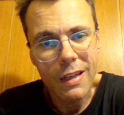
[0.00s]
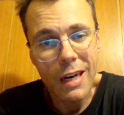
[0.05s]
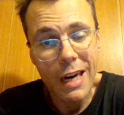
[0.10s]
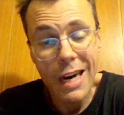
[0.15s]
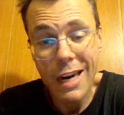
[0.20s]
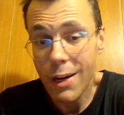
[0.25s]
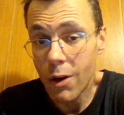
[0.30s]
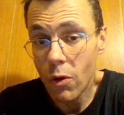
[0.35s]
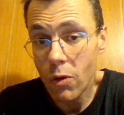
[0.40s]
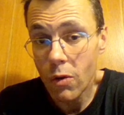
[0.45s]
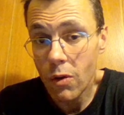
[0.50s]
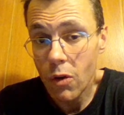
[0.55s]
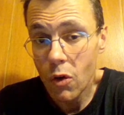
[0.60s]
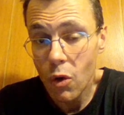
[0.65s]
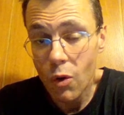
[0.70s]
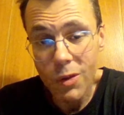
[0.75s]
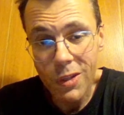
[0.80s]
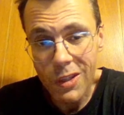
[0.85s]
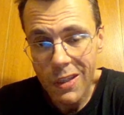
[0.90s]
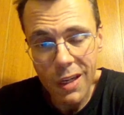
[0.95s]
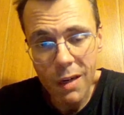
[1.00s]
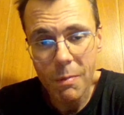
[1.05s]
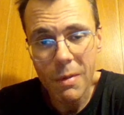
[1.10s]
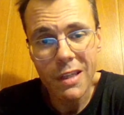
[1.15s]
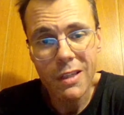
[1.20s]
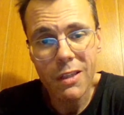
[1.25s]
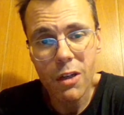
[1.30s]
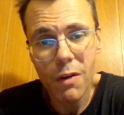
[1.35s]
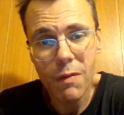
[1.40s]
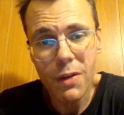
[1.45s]
I don't consider
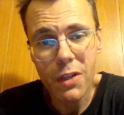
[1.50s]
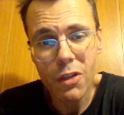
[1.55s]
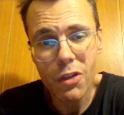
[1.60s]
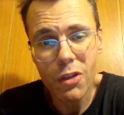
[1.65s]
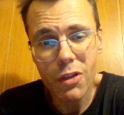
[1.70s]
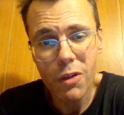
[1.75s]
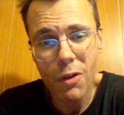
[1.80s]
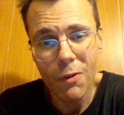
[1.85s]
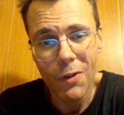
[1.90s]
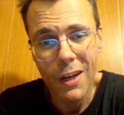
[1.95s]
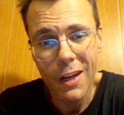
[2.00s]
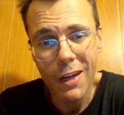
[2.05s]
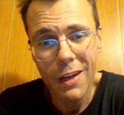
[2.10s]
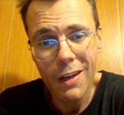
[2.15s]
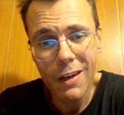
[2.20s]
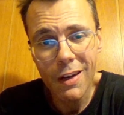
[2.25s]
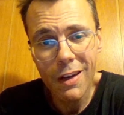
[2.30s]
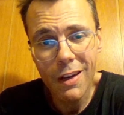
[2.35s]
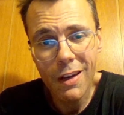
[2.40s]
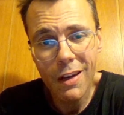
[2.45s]
myself as a Slovenian.